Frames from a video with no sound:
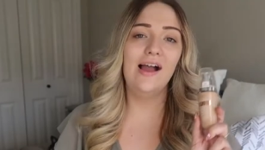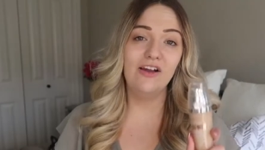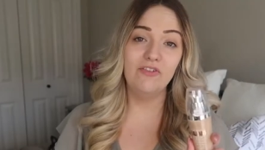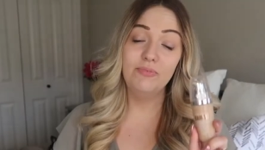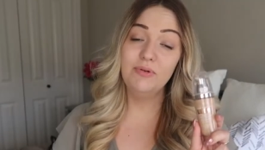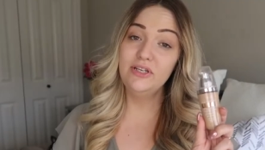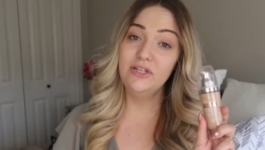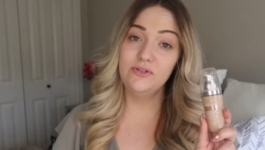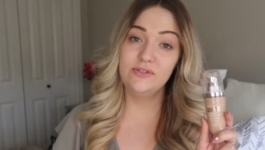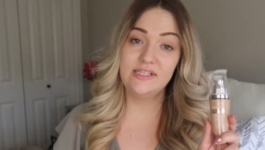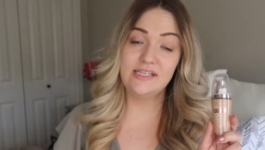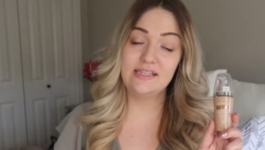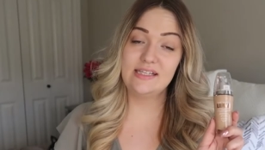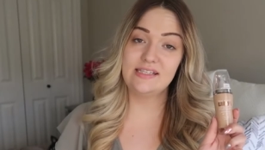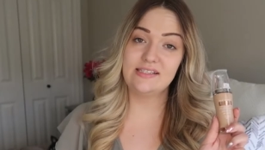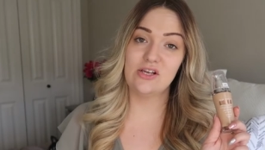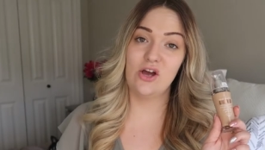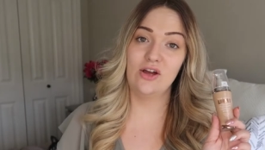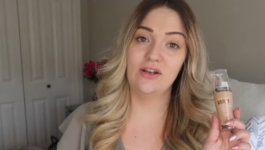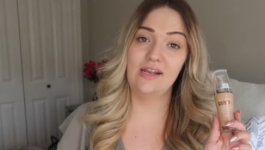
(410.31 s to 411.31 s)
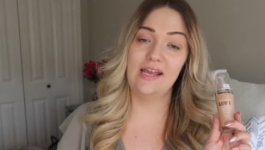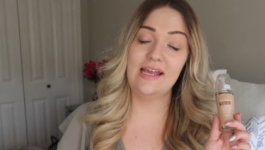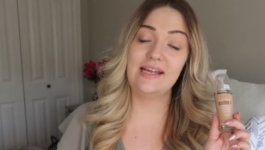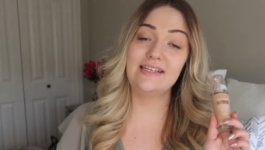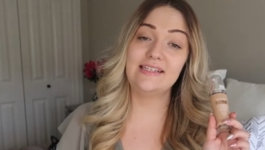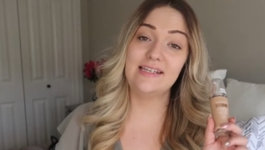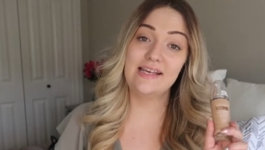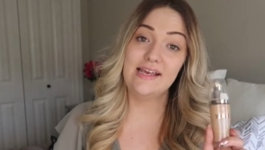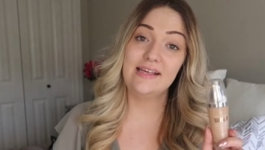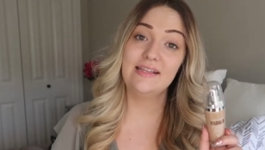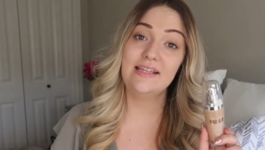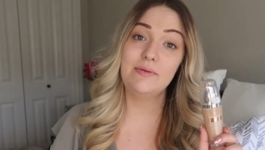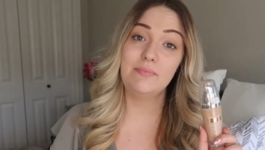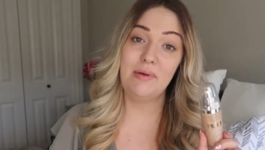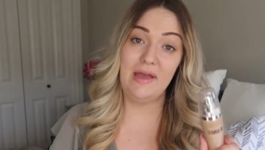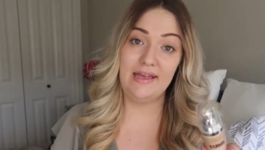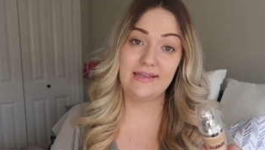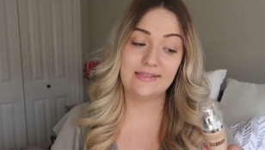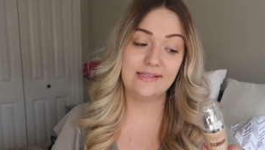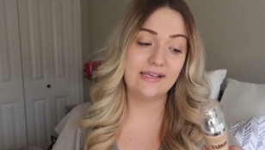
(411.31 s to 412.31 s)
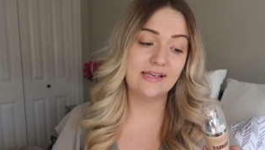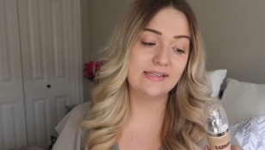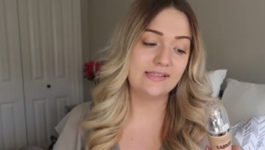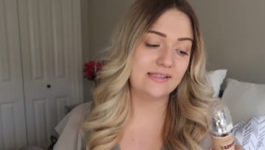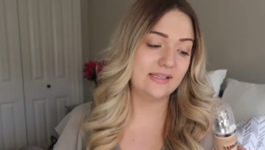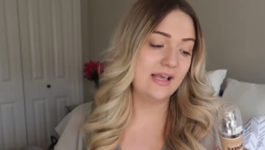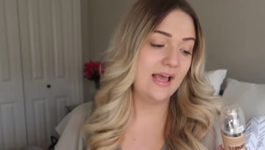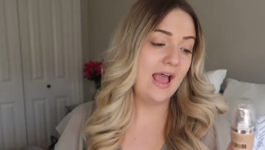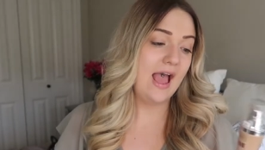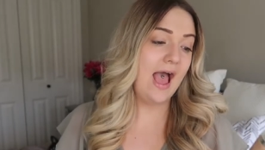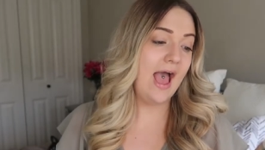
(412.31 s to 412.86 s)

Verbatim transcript: I have been using this on a daily basis,